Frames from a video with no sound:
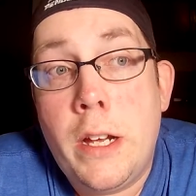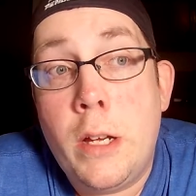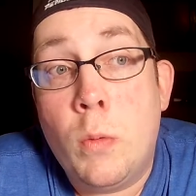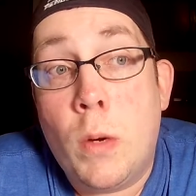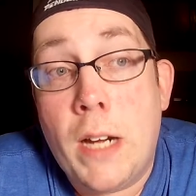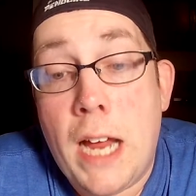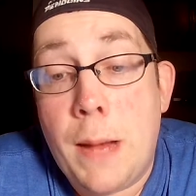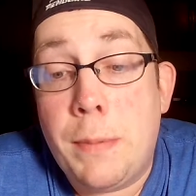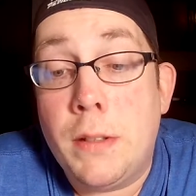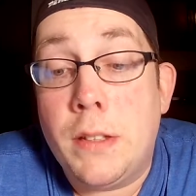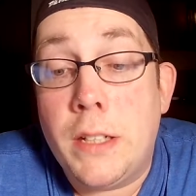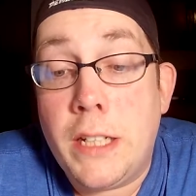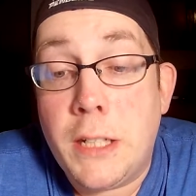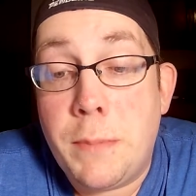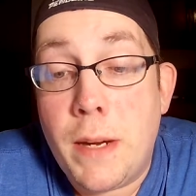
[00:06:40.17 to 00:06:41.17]
and what happens
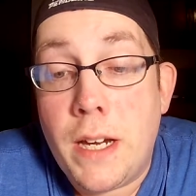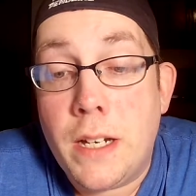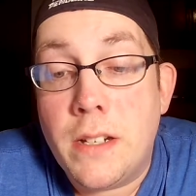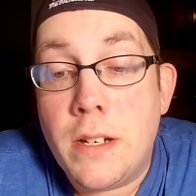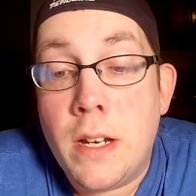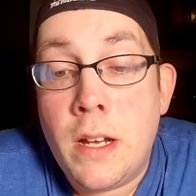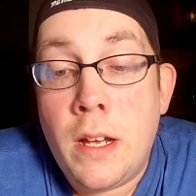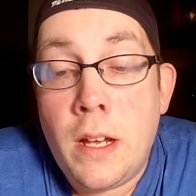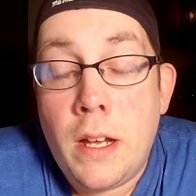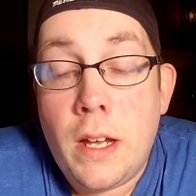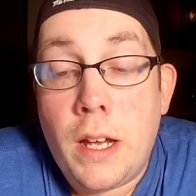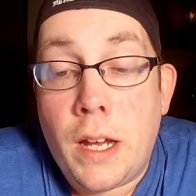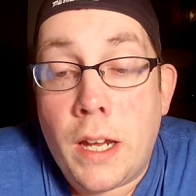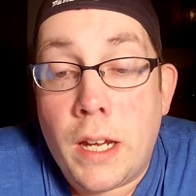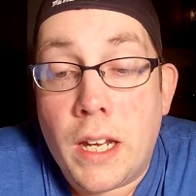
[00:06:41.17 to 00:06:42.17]
in each page,
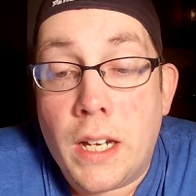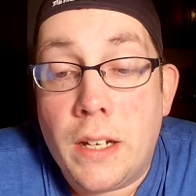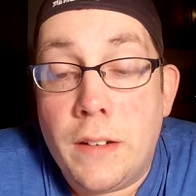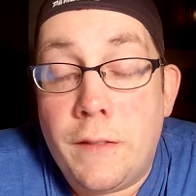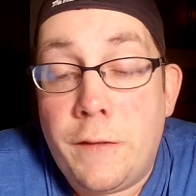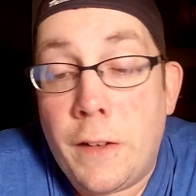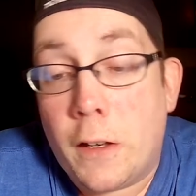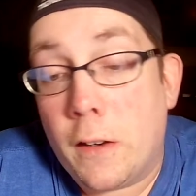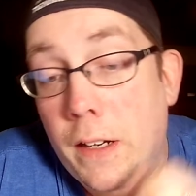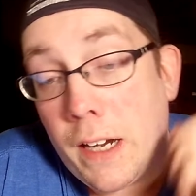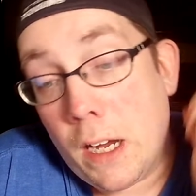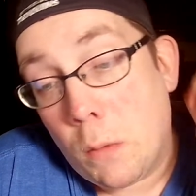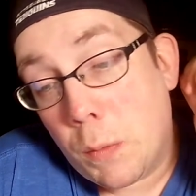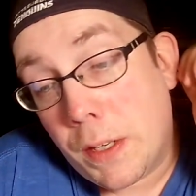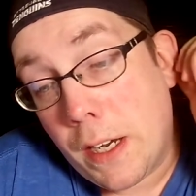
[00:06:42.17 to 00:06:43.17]
and figuring
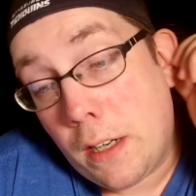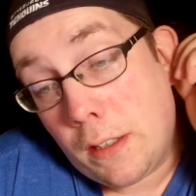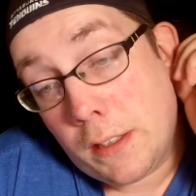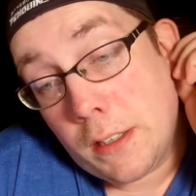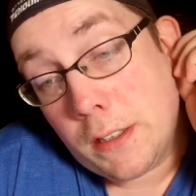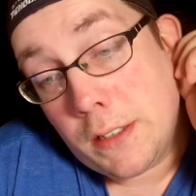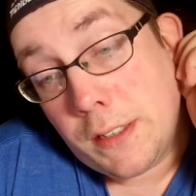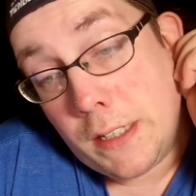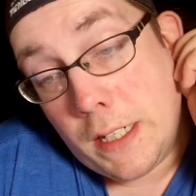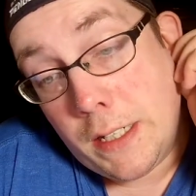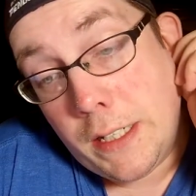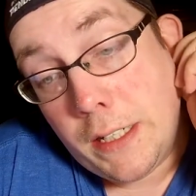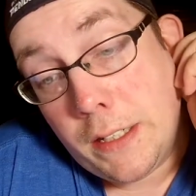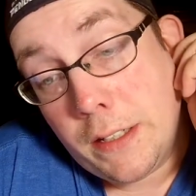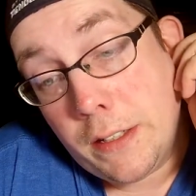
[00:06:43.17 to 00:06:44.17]
out what characters that I
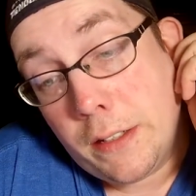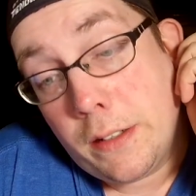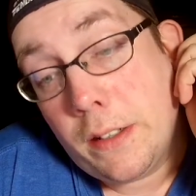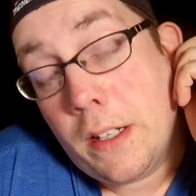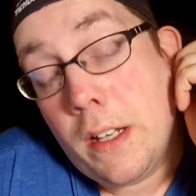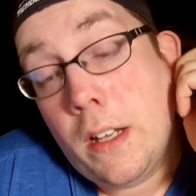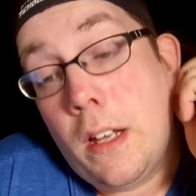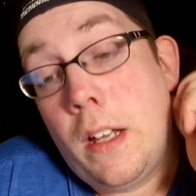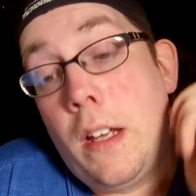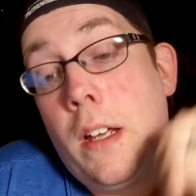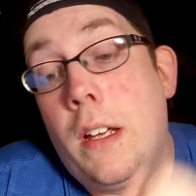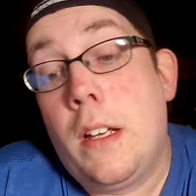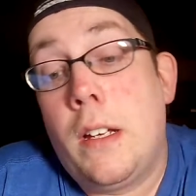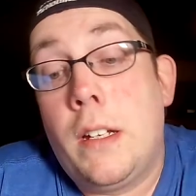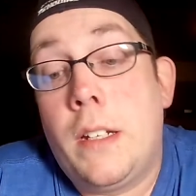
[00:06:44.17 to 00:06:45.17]
need to
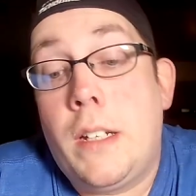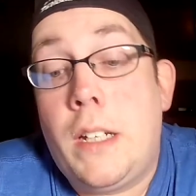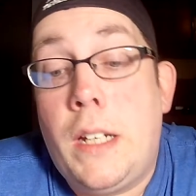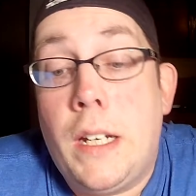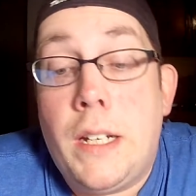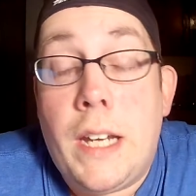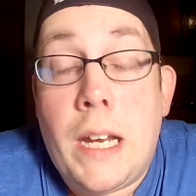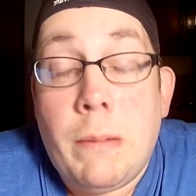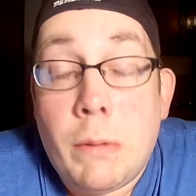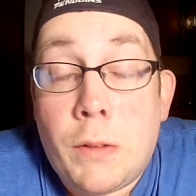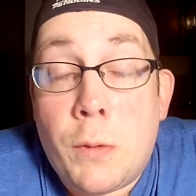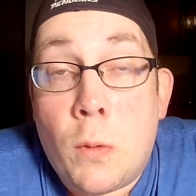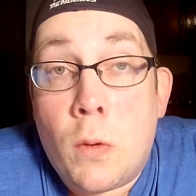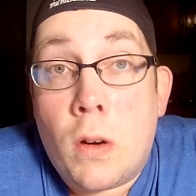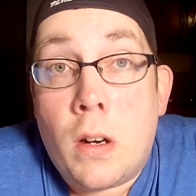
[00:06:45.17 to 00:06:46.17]
get names
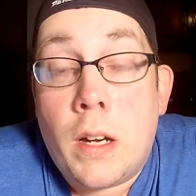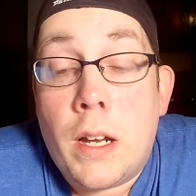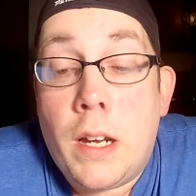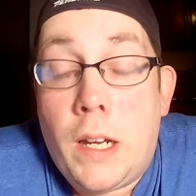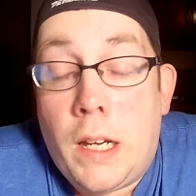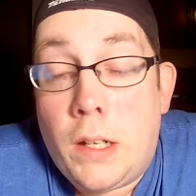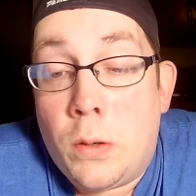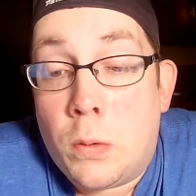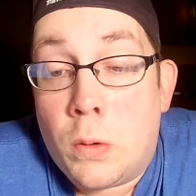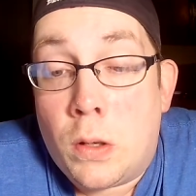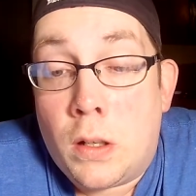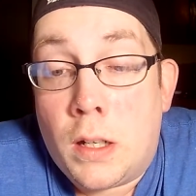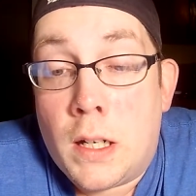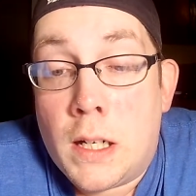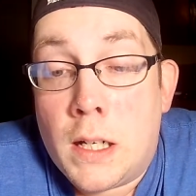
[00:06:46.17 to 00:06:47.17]
for and
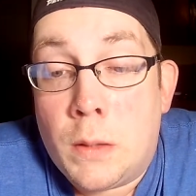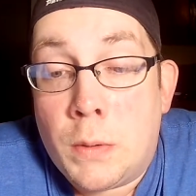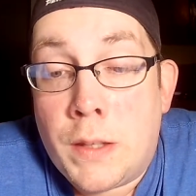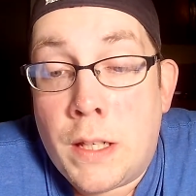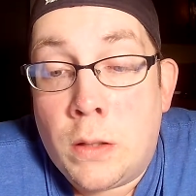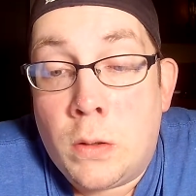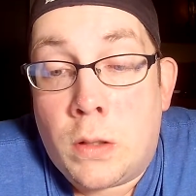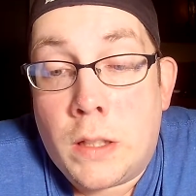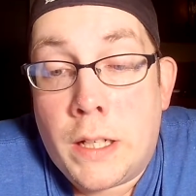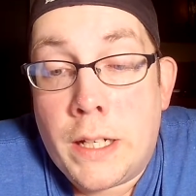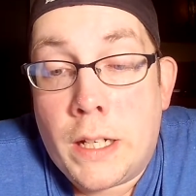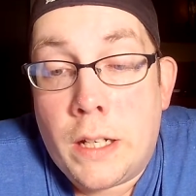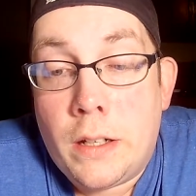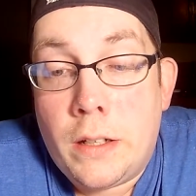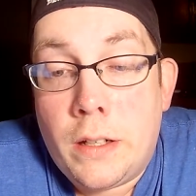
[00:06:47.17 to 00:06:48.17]
or what they look
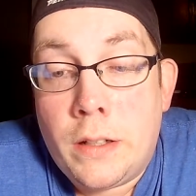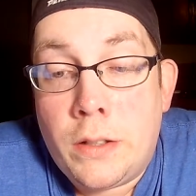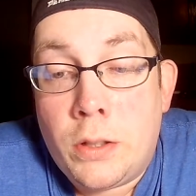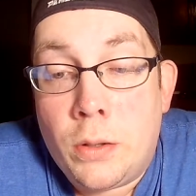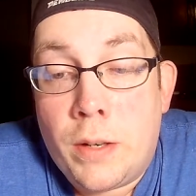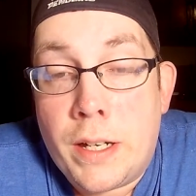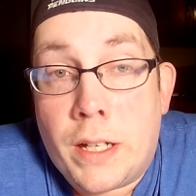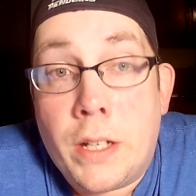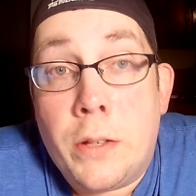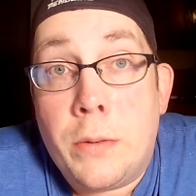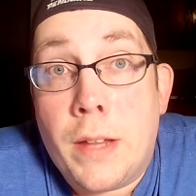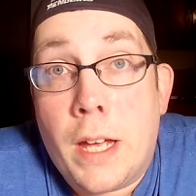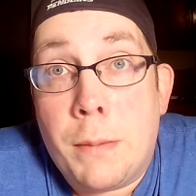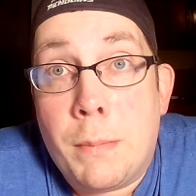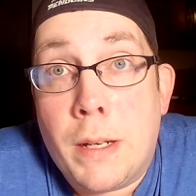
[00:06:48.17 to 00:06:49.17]
like, so I can do
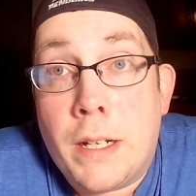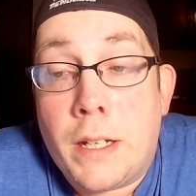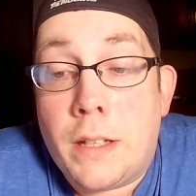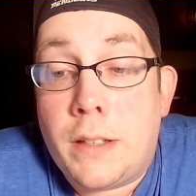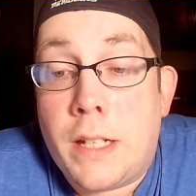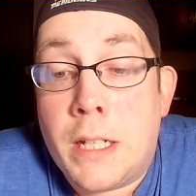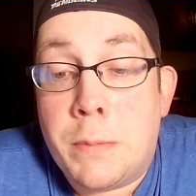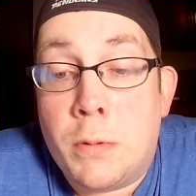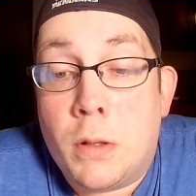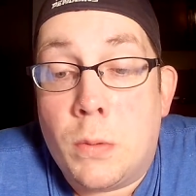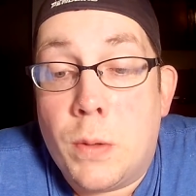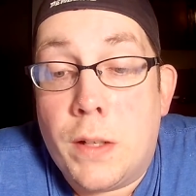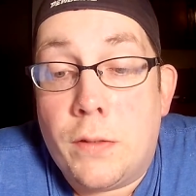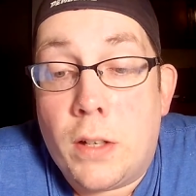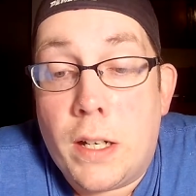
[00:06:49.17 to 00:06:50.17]
that in my sketchbook
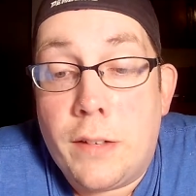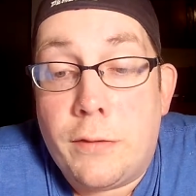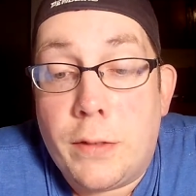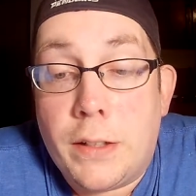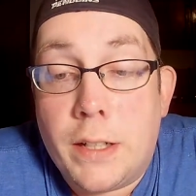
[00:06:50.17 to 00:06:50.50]
whenever I have free